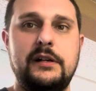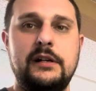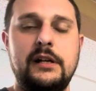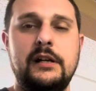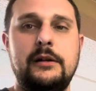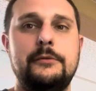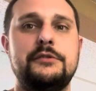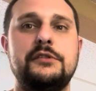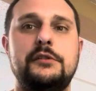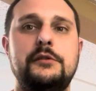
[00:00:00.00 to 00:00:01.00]
I'm going to
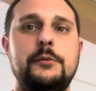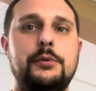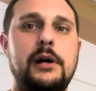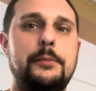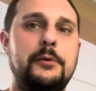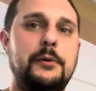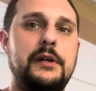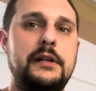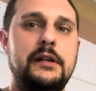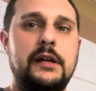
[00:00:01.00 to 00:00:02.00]
show you the proper
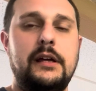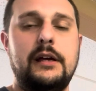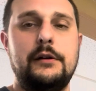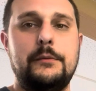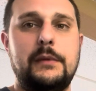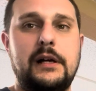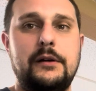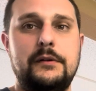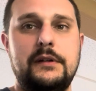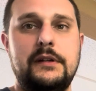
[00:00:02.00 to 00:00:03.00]
way how to mount,